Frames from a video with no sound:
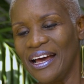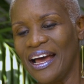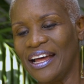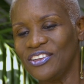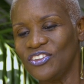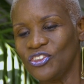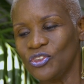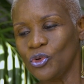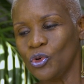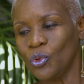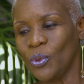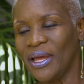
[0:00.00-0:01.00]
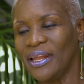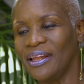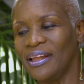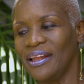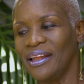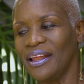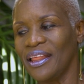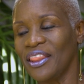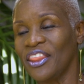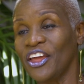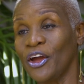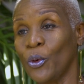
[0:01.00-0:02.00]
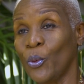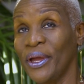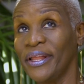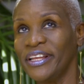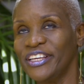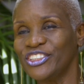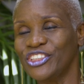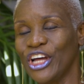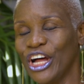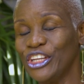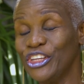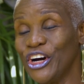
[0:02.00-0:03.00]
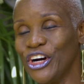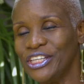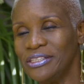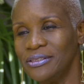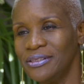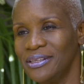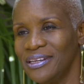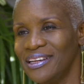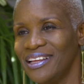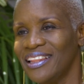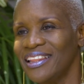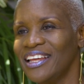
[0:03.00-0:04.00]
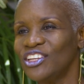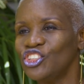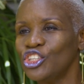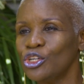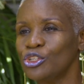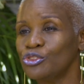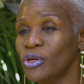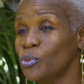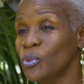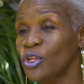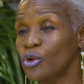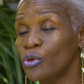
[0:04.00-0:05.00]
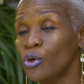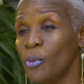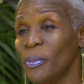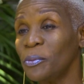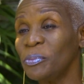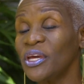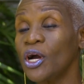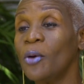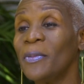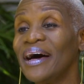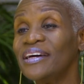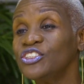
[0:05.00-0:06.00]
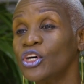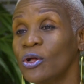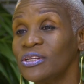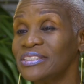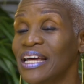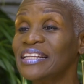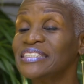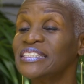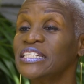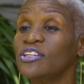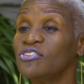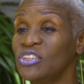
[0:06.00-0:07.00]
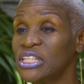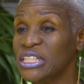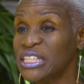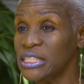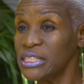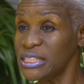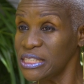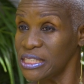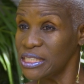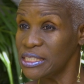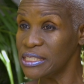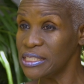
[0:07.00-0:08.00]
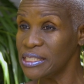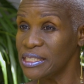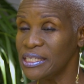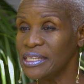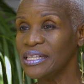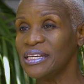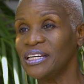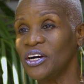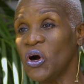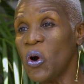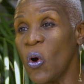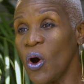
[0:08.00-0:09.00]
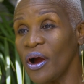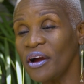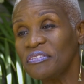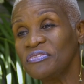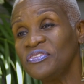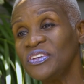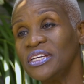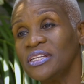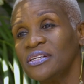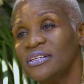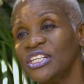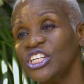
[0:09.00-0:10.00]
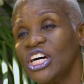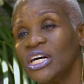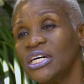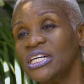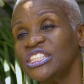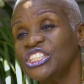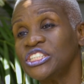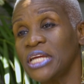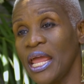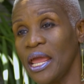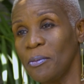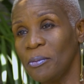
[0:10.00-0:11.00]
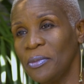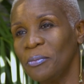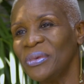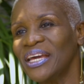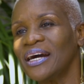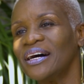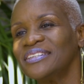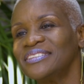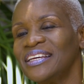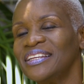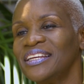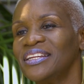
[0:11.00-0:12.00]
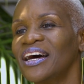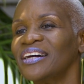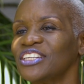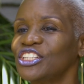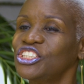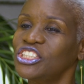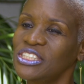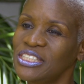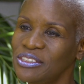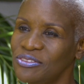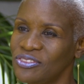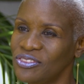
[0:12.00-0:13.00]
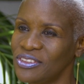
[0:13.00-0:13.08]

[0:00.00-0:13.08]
And so when their will is not done, then children will grow up and become adults and still feel guilty or feel shame because they did not achieve